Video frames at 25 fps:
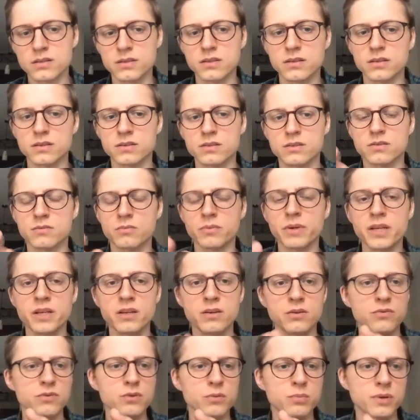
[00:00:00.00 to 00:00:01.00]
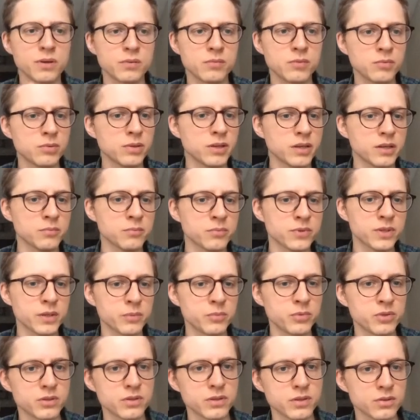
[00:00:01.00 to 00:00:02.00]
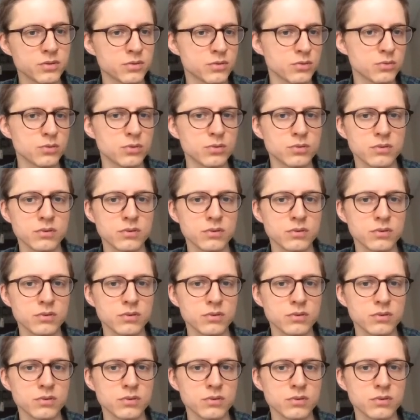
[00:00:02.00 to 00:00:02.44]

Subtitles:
Now, many of you probably contributed to